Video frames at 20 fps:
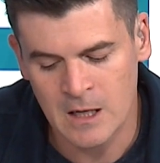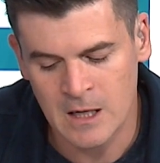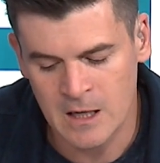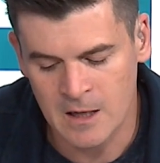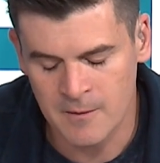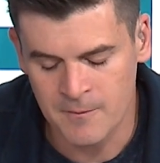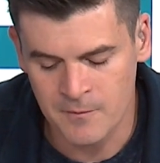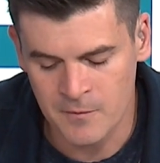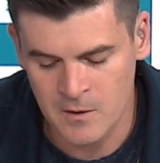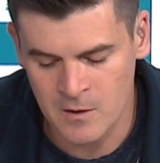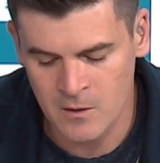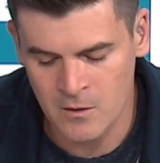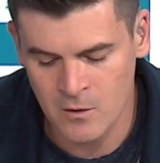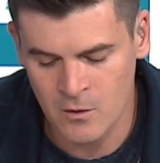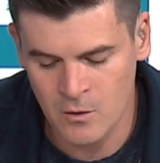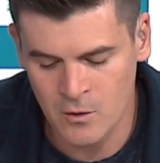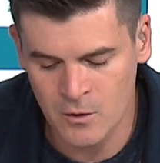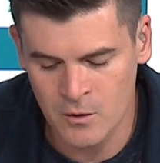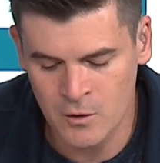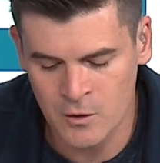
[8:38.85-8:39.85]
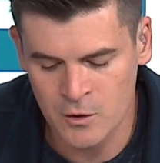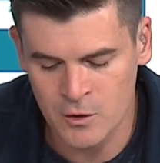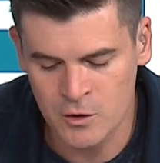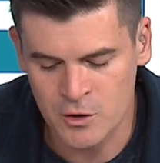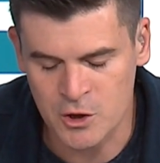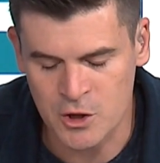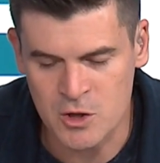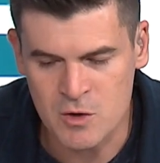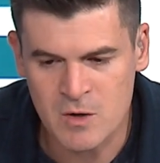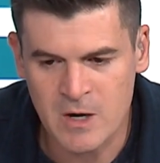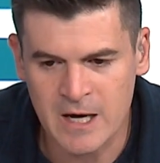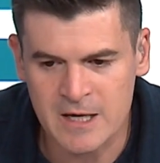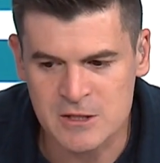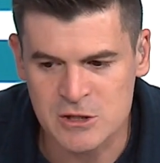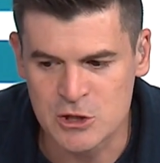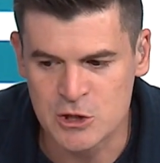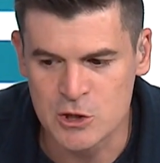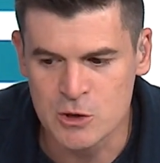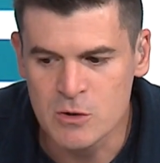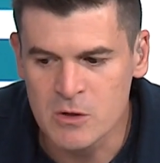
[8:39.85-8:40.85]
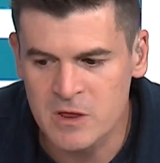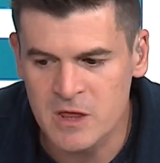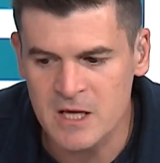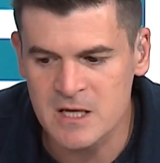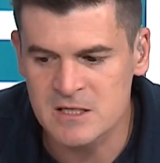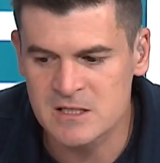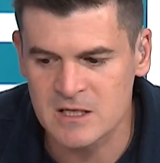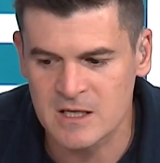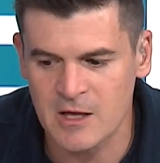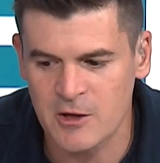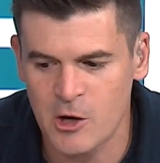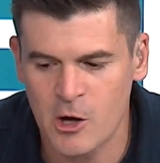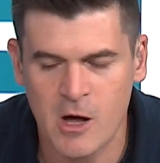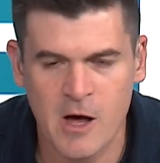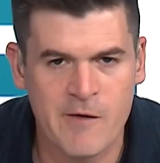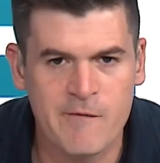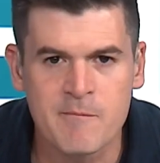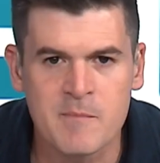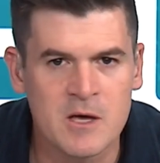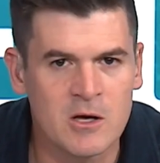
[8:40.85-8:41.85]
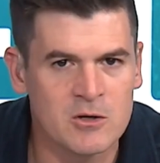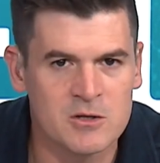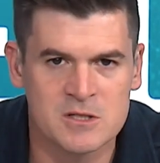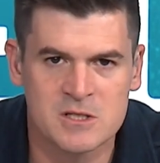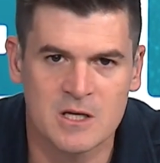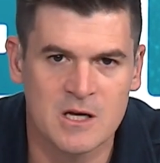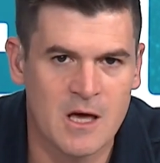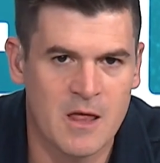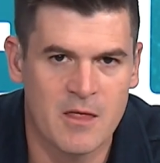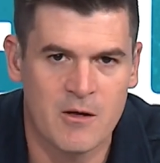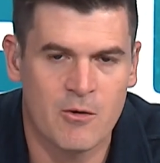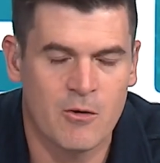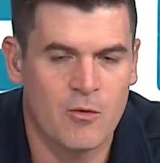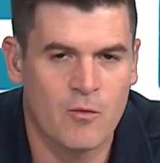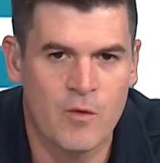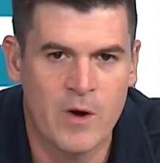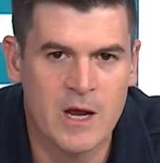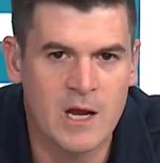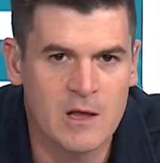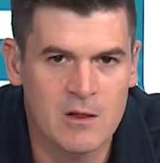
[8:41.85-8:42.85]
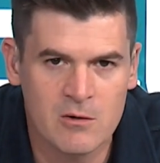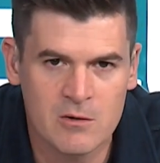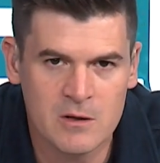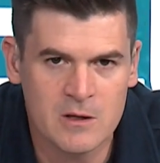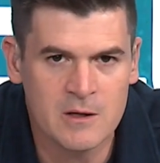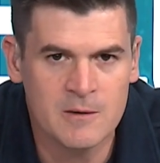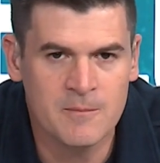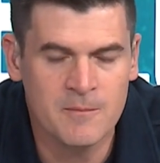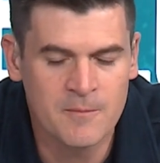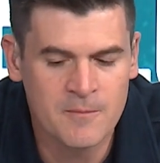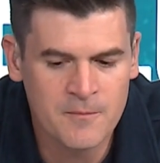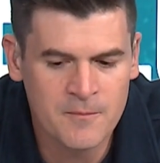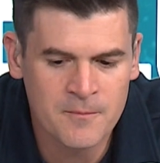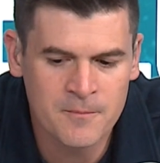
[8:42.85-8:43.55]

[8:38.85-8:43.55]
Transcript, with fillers: Um, do you guys do things together? Y'all have meals together regularly?